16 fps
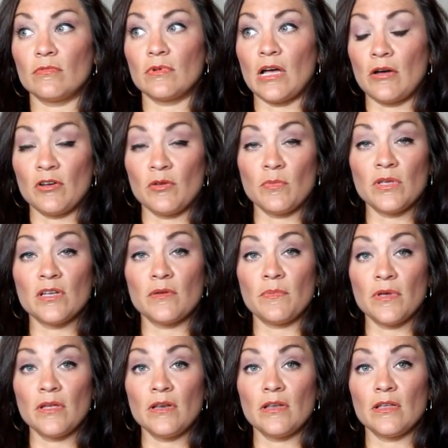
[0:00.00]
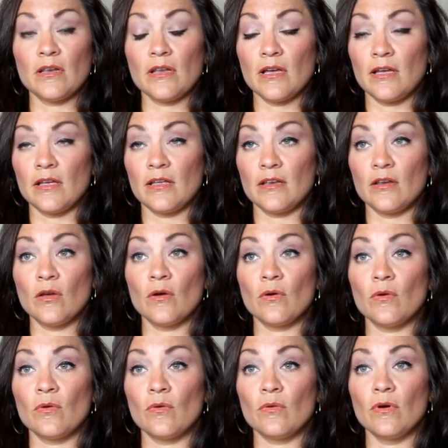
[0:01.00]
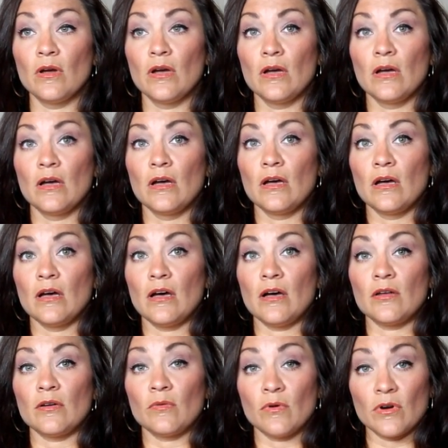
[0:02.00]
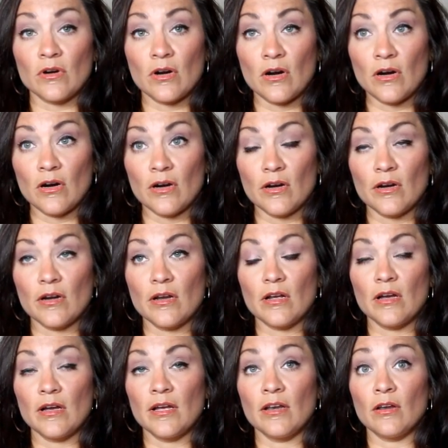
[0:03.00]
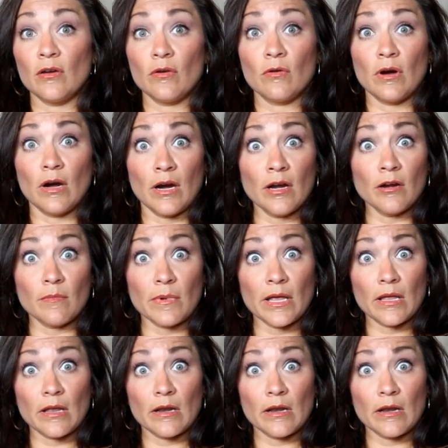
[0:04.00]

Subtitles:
how to be independent. I know how to work hard. I know Ironman.